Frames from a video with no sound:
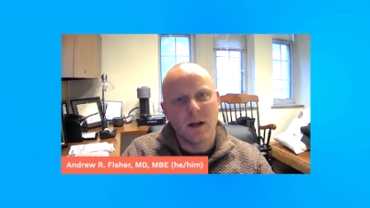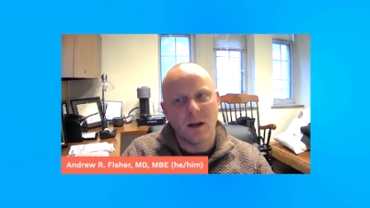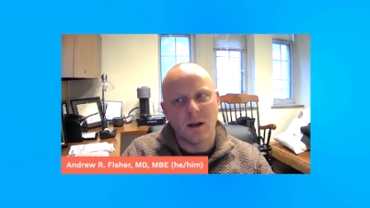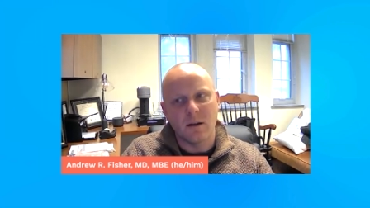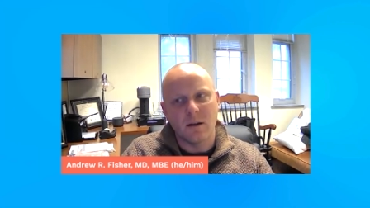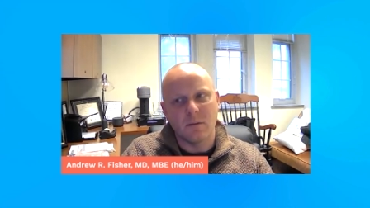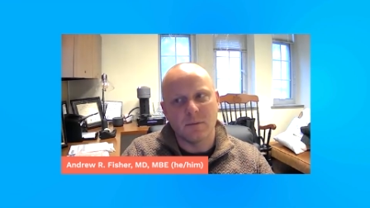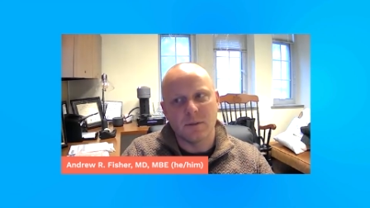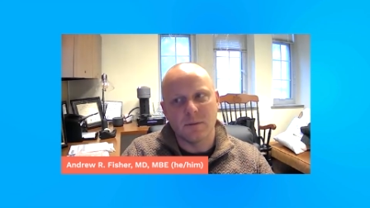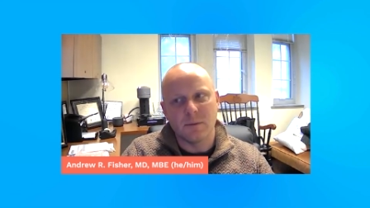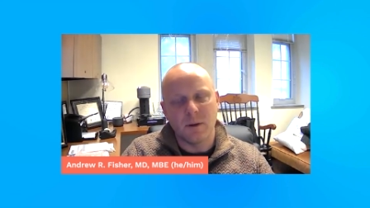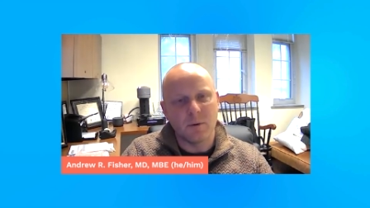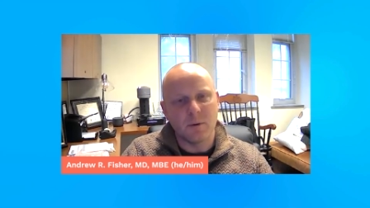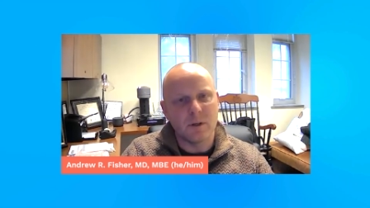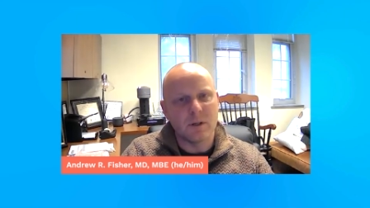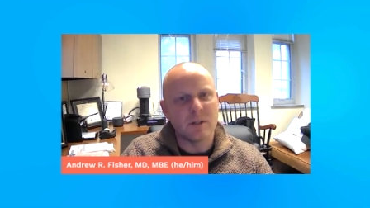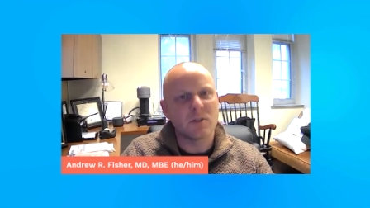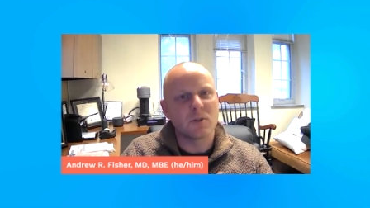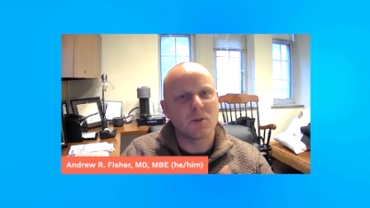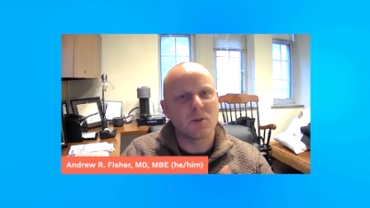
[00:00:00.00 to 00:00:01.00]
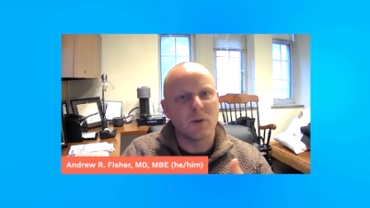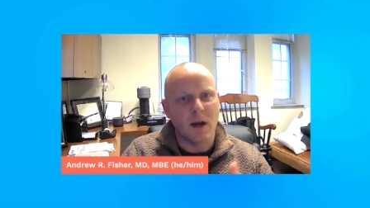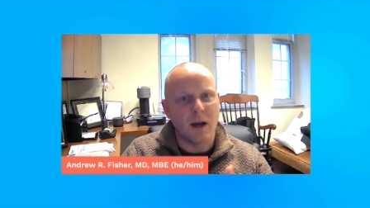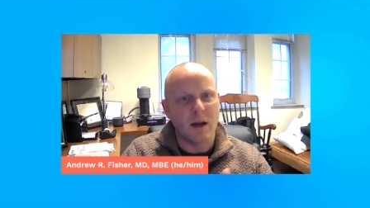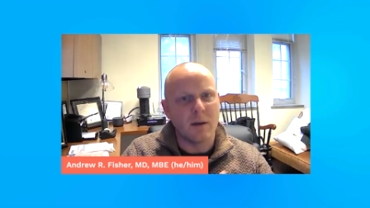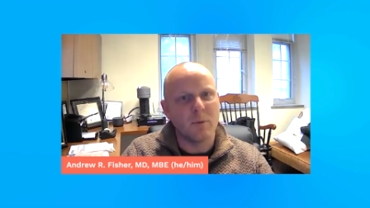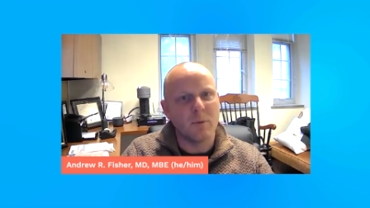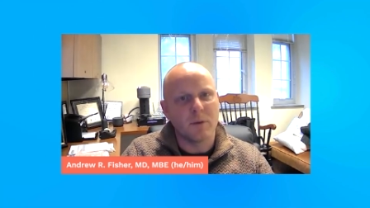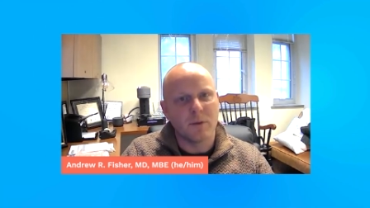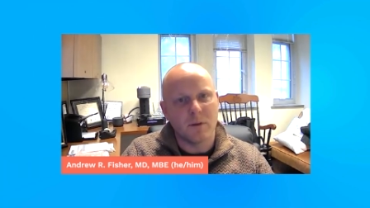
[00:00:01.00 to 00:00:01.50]
um, to be able to
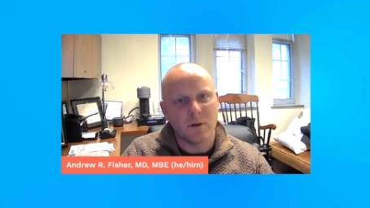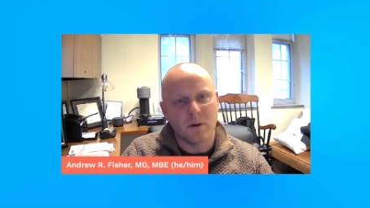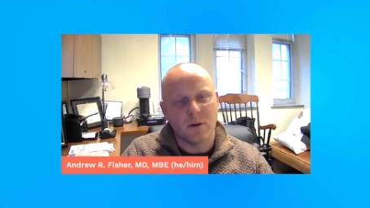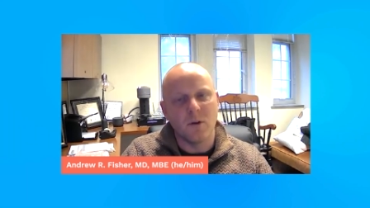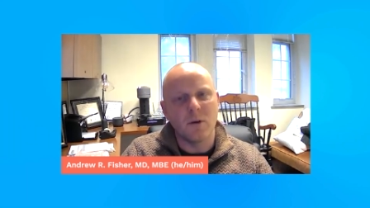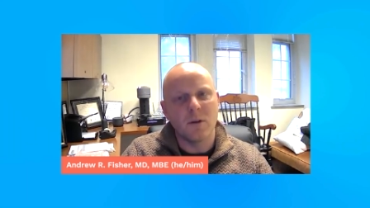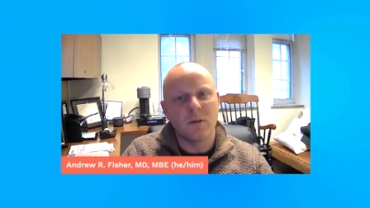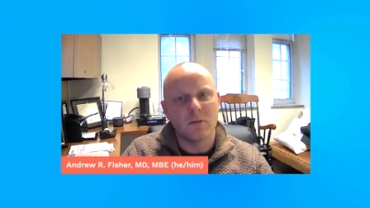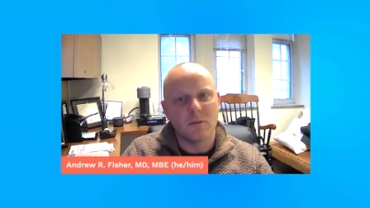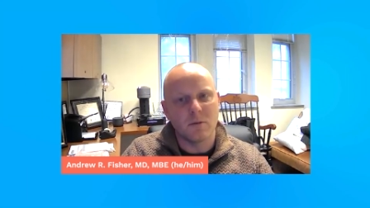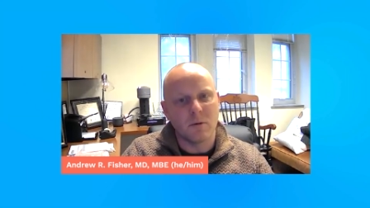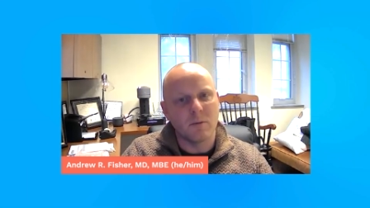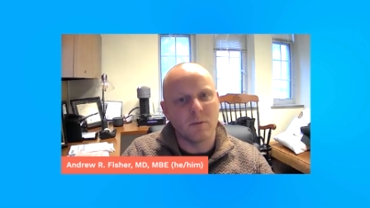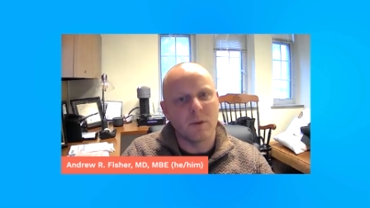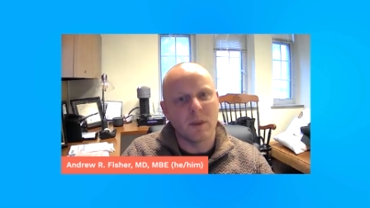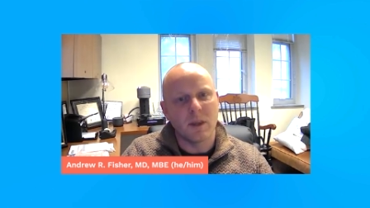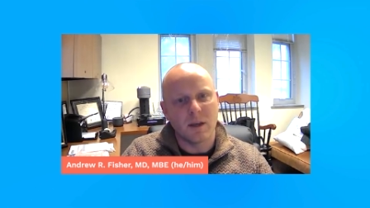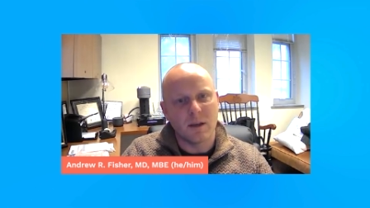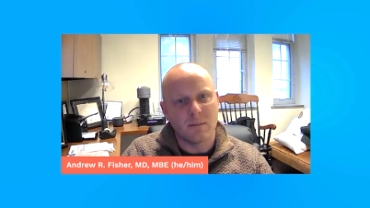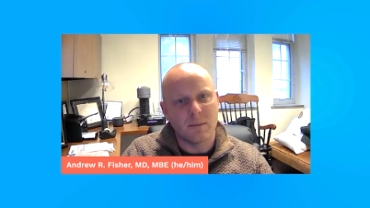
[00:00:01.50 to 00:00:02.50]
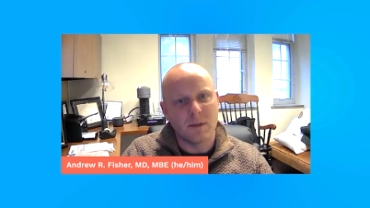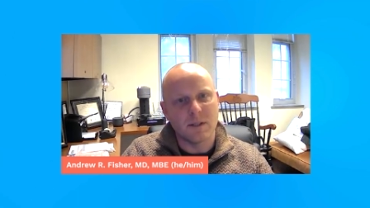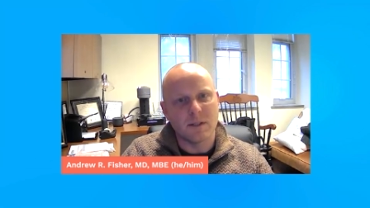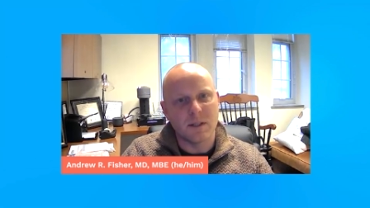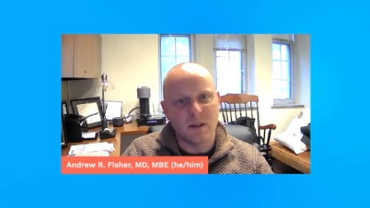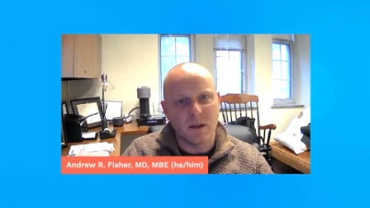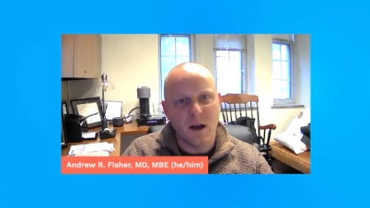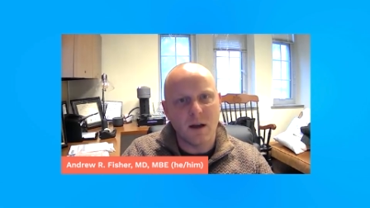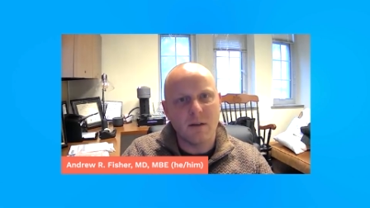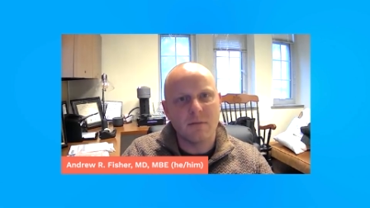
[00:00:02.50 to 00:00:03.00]
describe what they're going through when they come
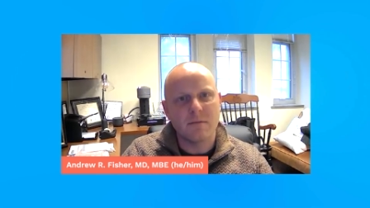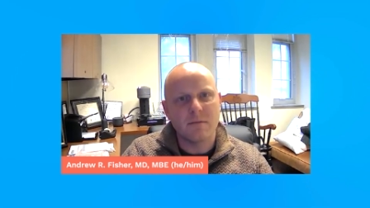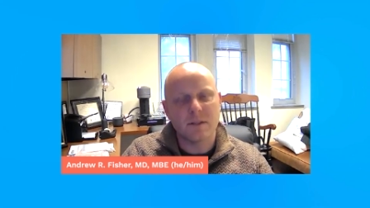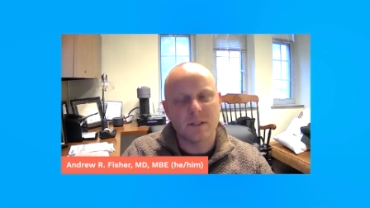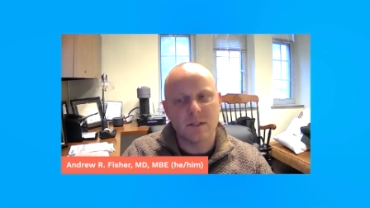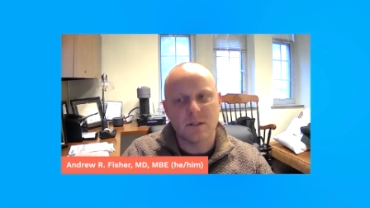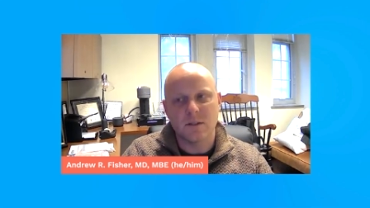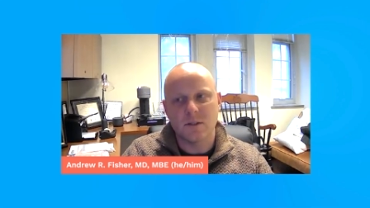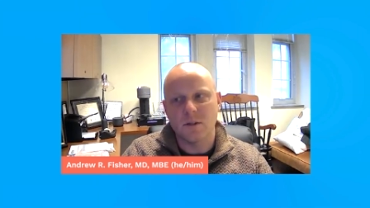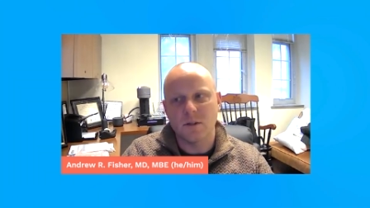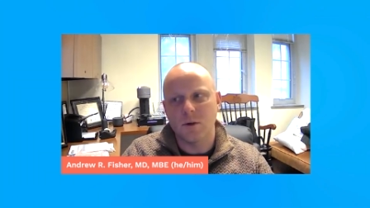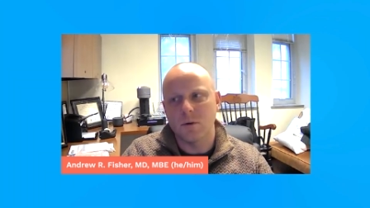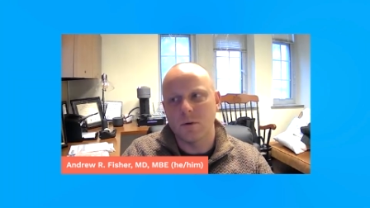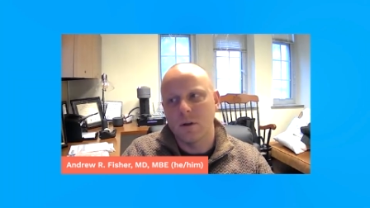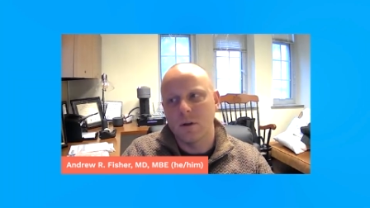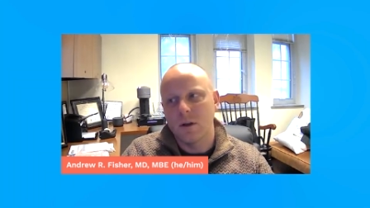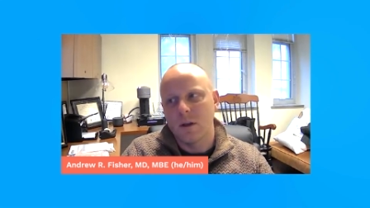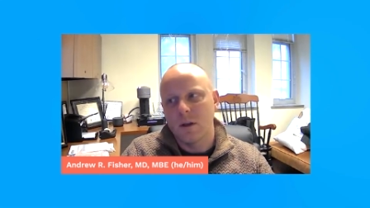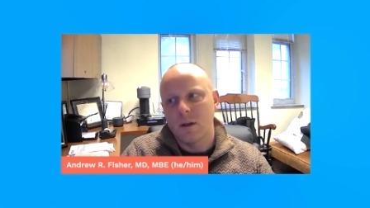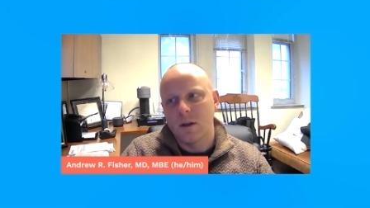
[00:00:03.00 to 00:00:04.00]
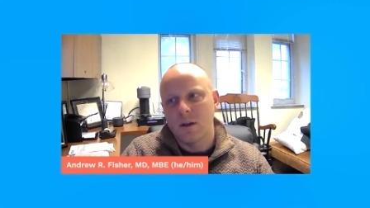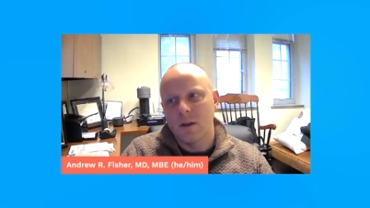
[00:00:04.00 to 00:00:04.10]
into the office. And so,